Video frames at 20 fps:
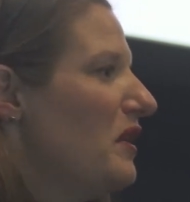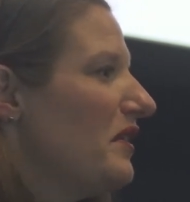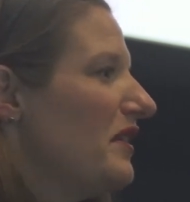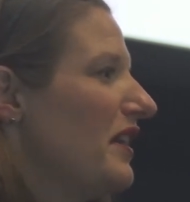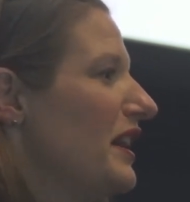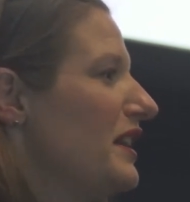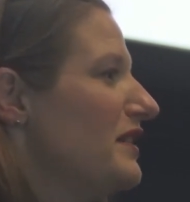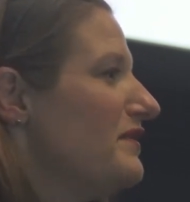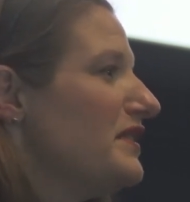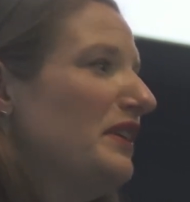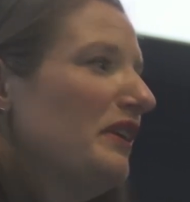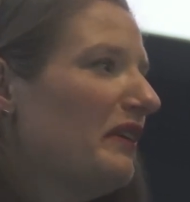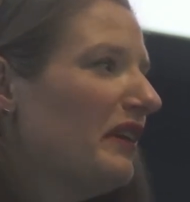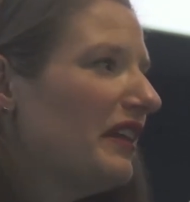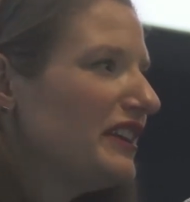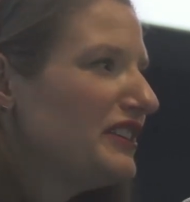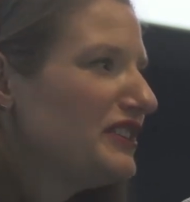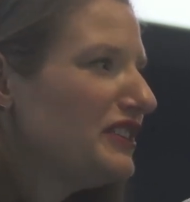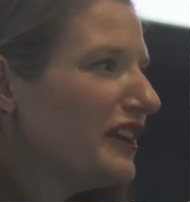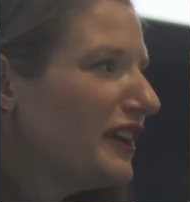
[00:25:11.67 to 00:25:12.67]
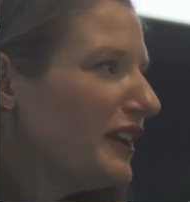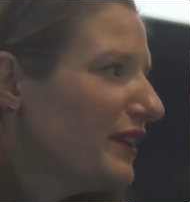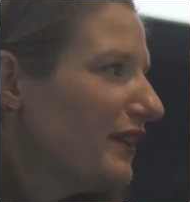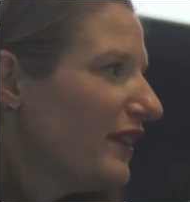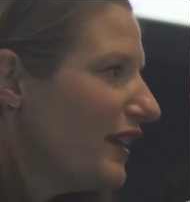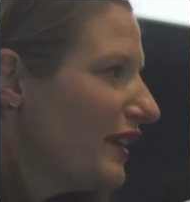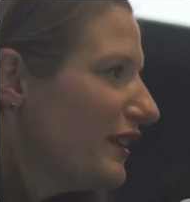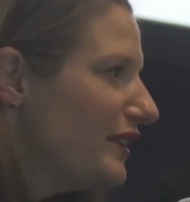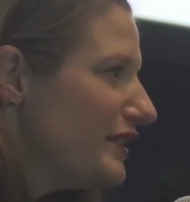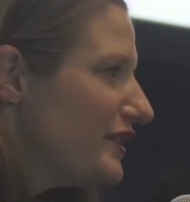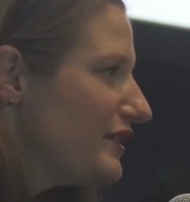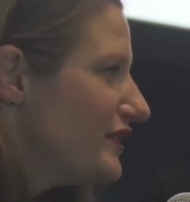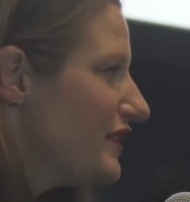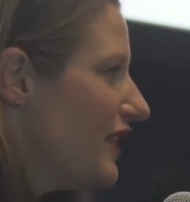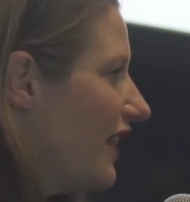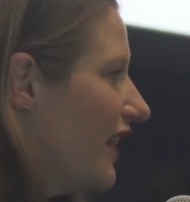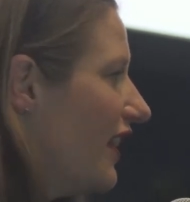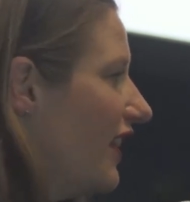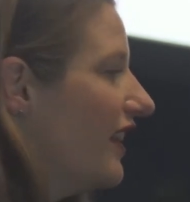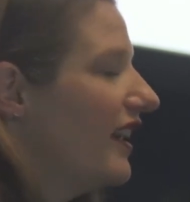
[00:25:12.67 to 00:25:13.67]
we're not even totally sure who our users
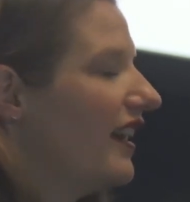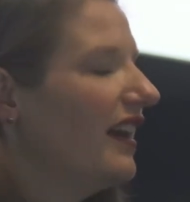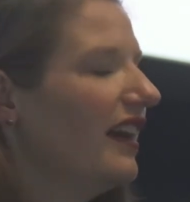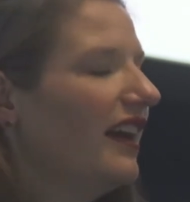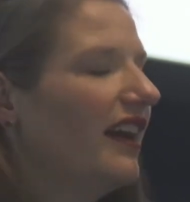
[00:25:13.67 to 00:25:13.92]
are.